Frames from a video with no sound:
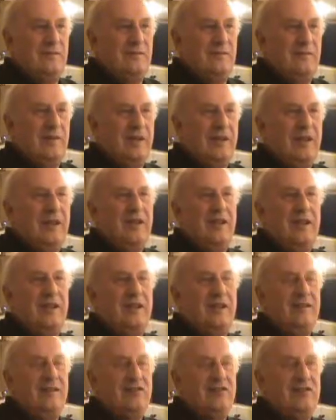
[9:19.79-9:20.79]
had
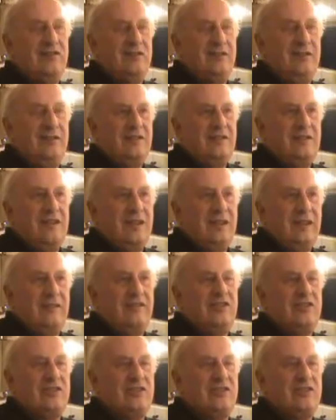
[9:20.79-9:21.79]
hellish
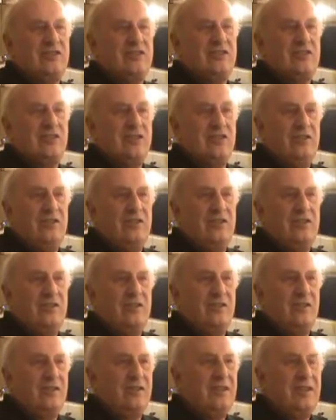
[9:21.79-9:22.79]
heavy scene changes. I
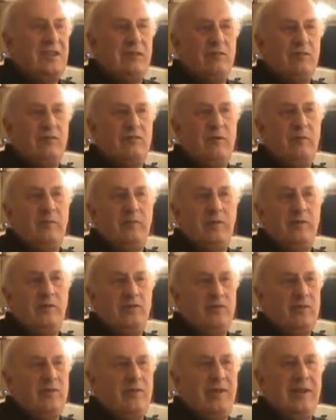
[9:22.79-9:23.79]
think it was Romeo and
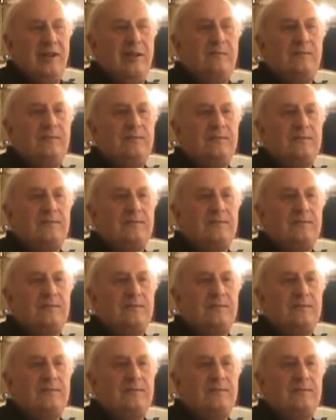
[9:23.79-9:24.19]
Juliet.